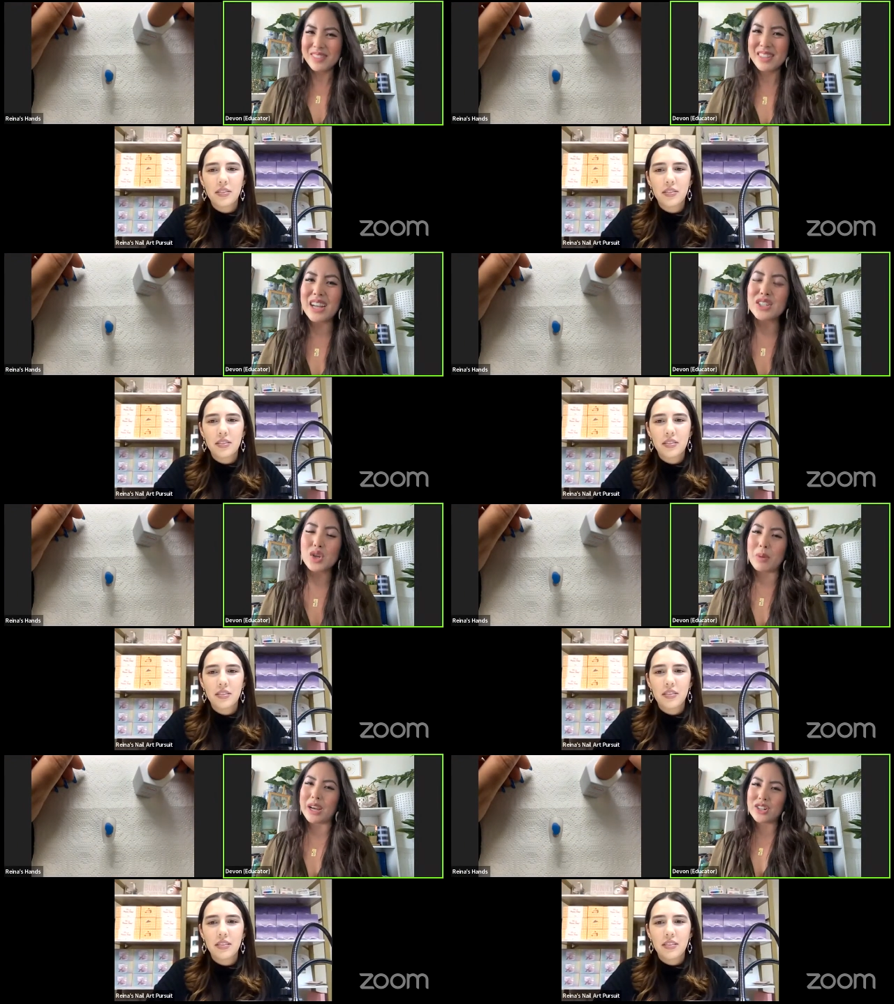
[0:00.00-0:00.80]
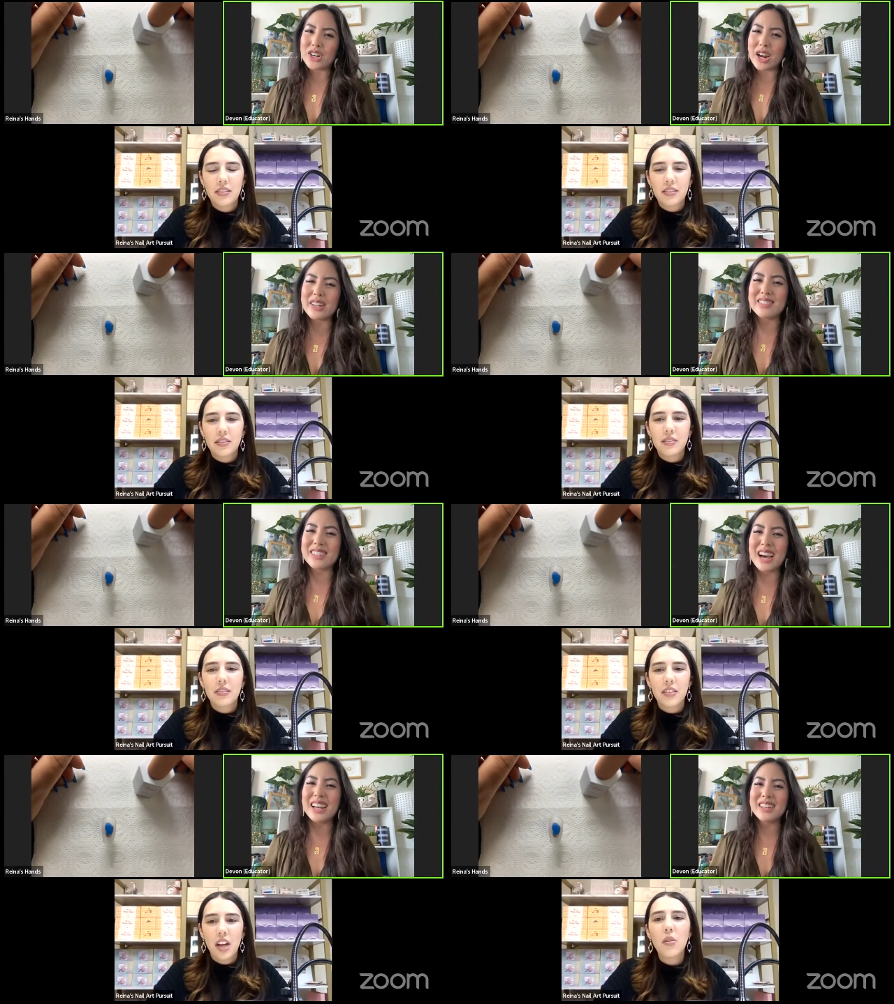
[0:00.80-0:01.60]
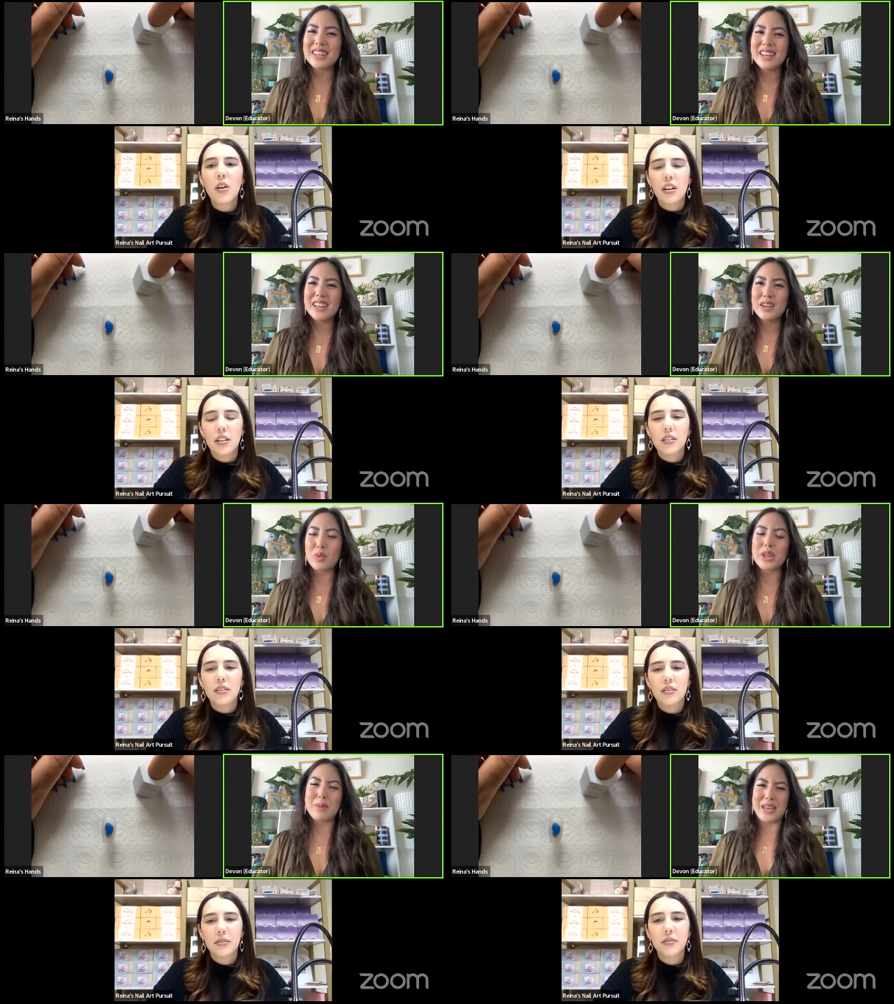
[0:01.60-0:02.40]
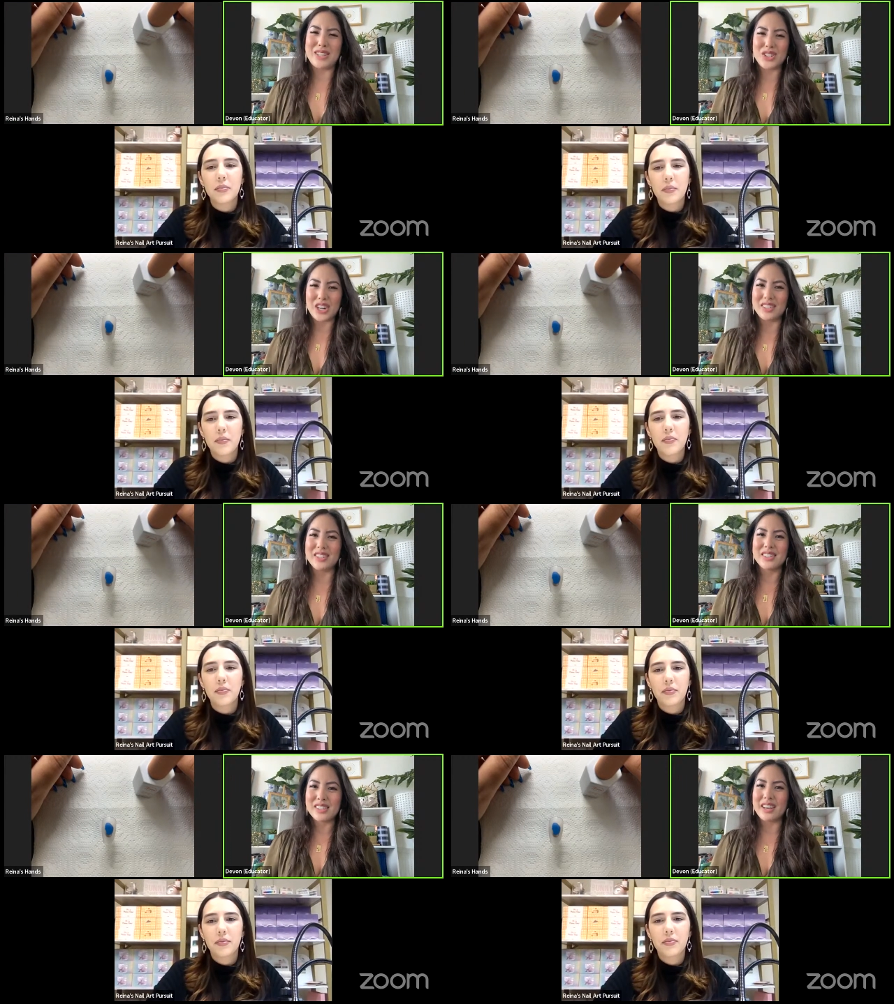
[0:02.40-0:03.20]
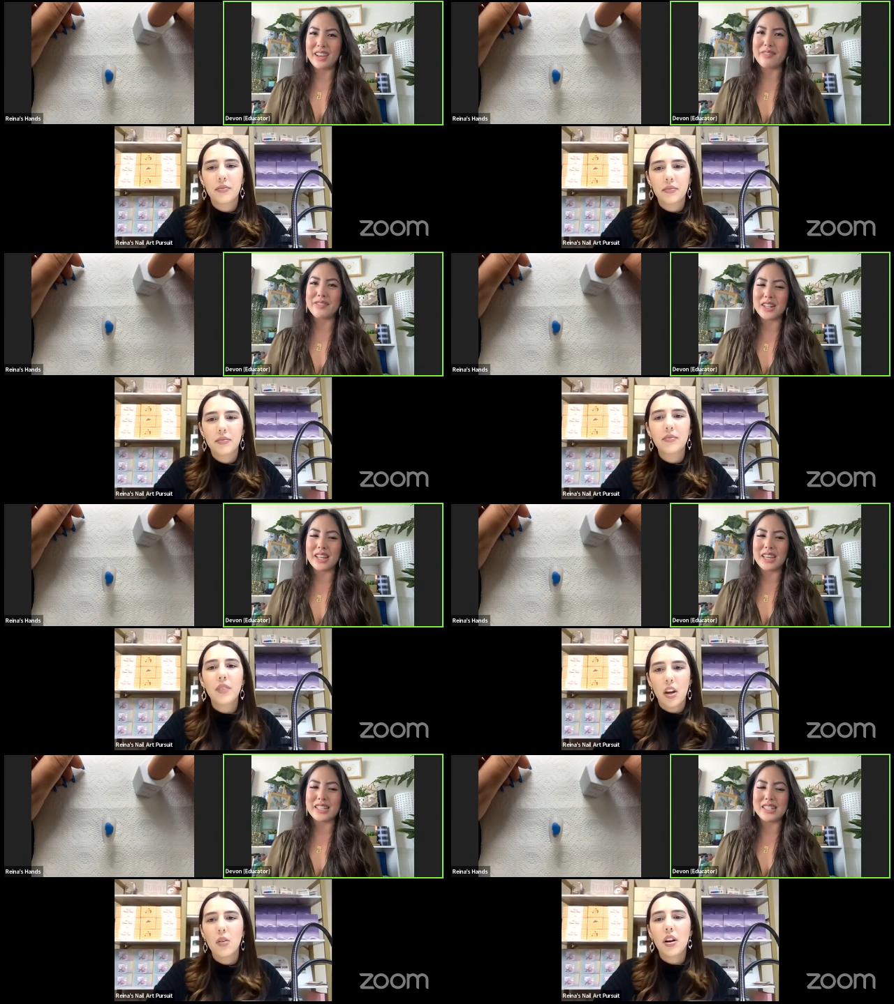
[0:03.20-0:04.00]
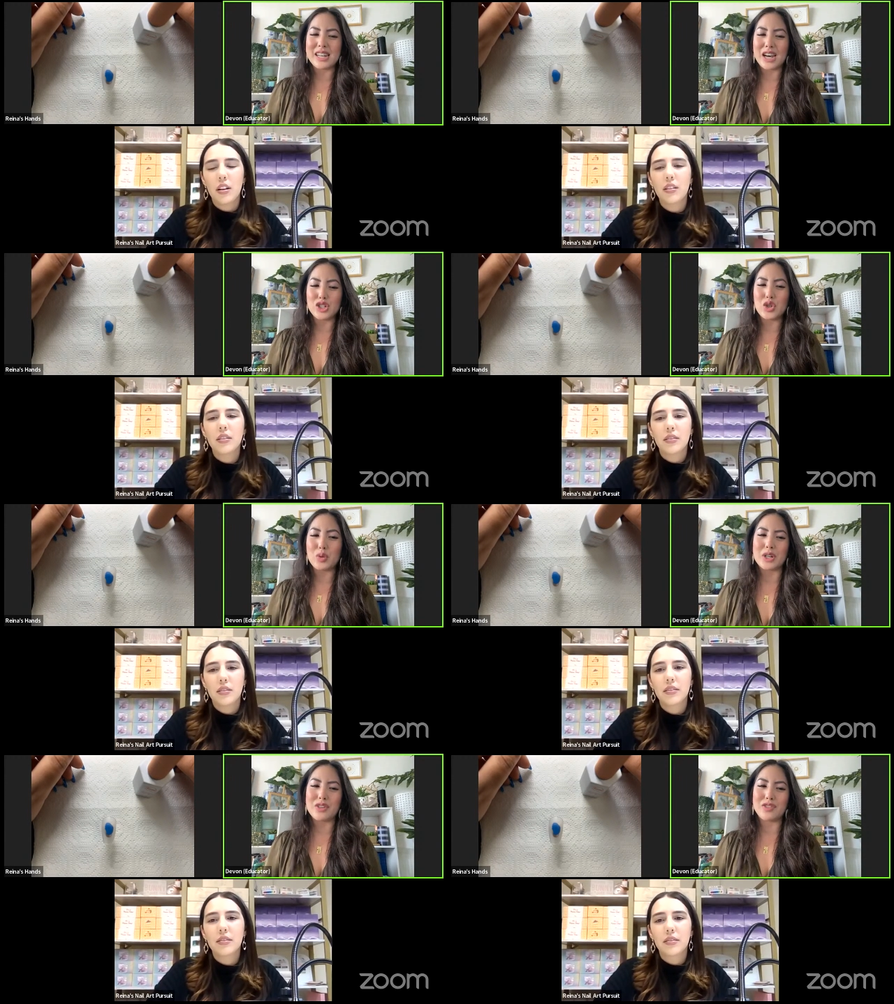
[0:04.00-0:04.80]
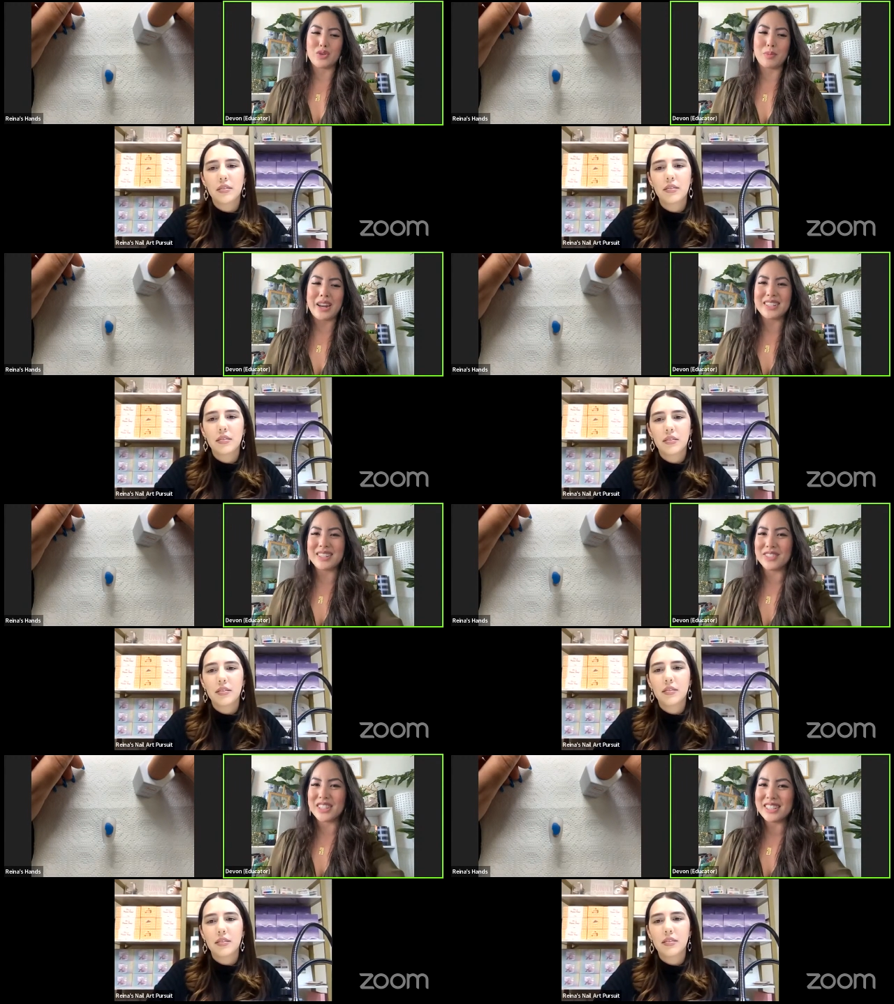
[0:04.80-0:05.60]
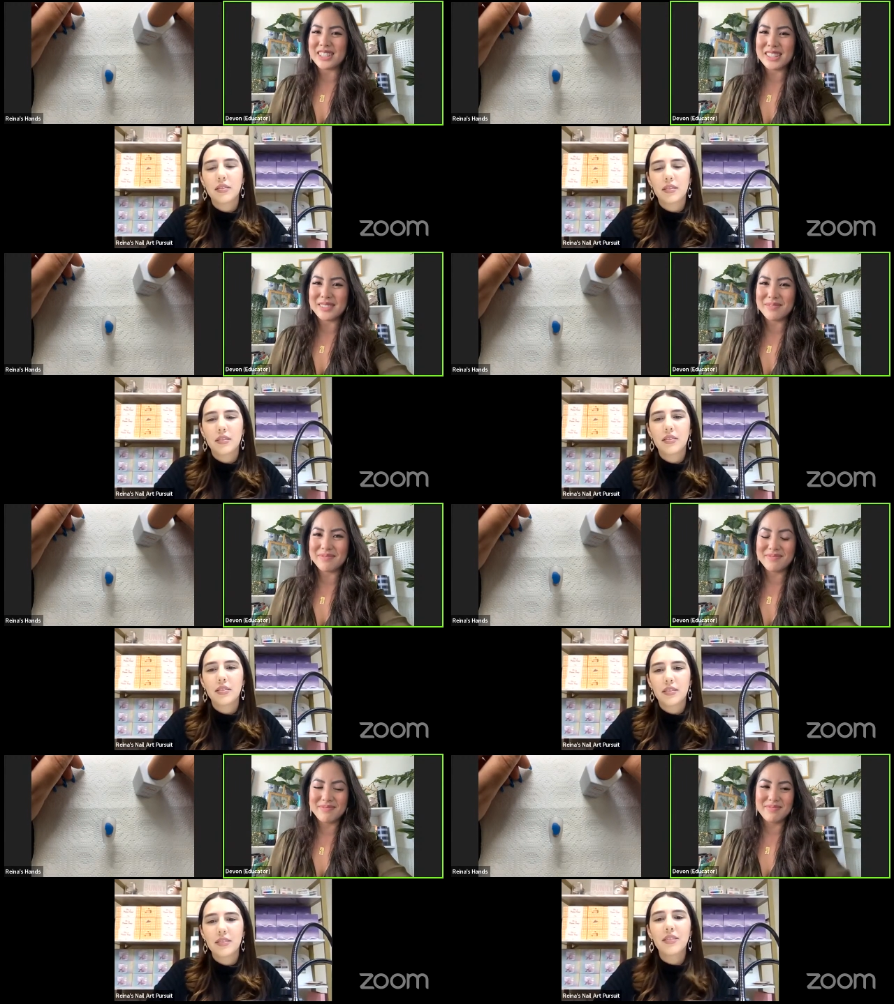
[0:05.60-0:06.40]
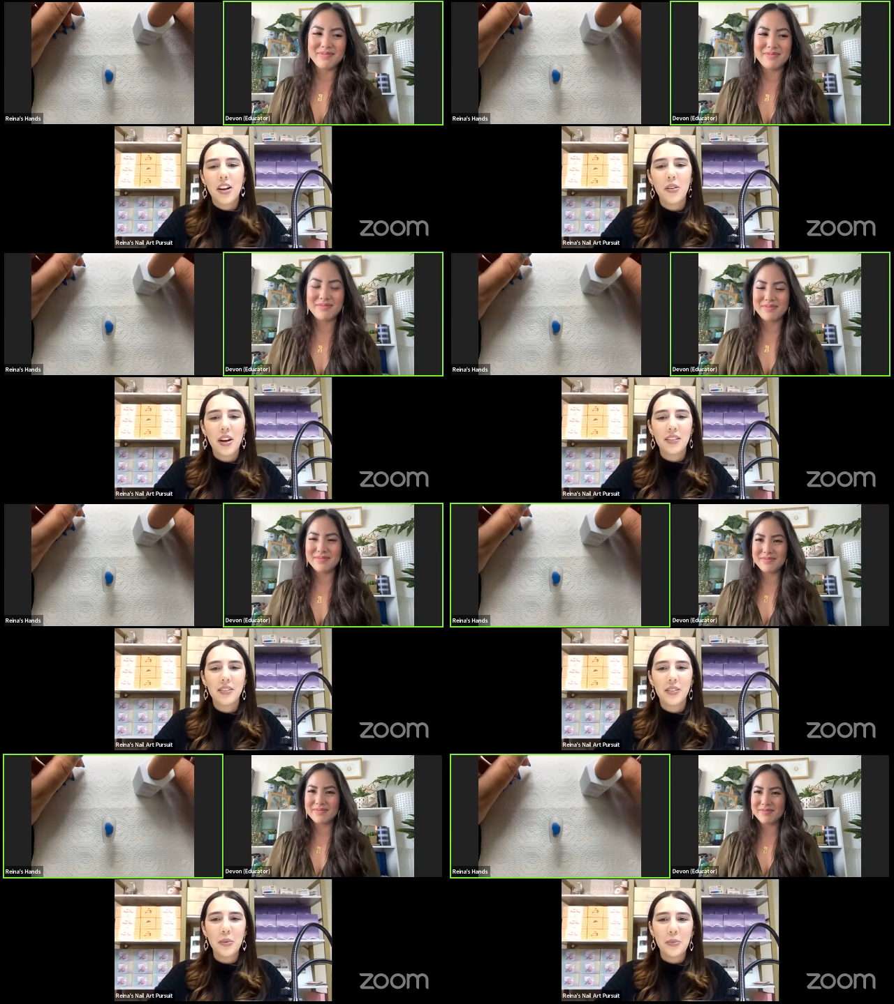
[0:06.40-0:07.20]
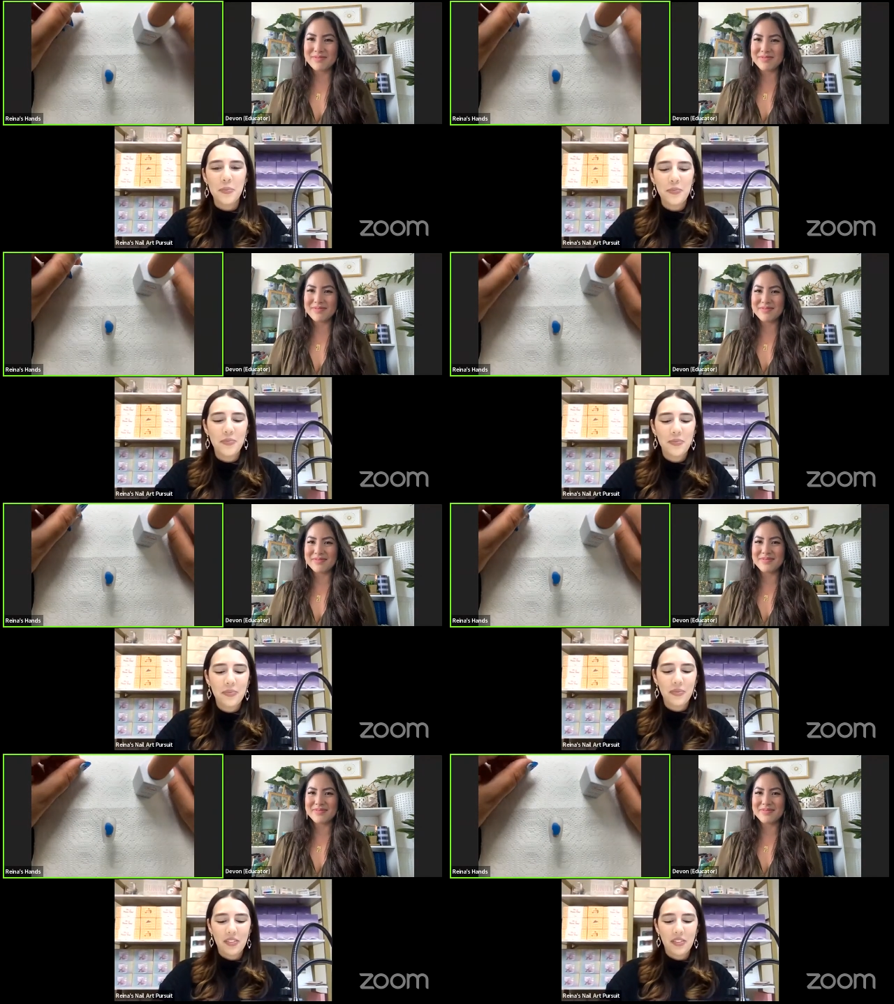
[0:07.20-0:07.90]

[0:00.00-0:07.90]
Speaker 1: not so much uh, not okay. with the base shells i feel like okay. it's not too much of a dramatic difference okay cool all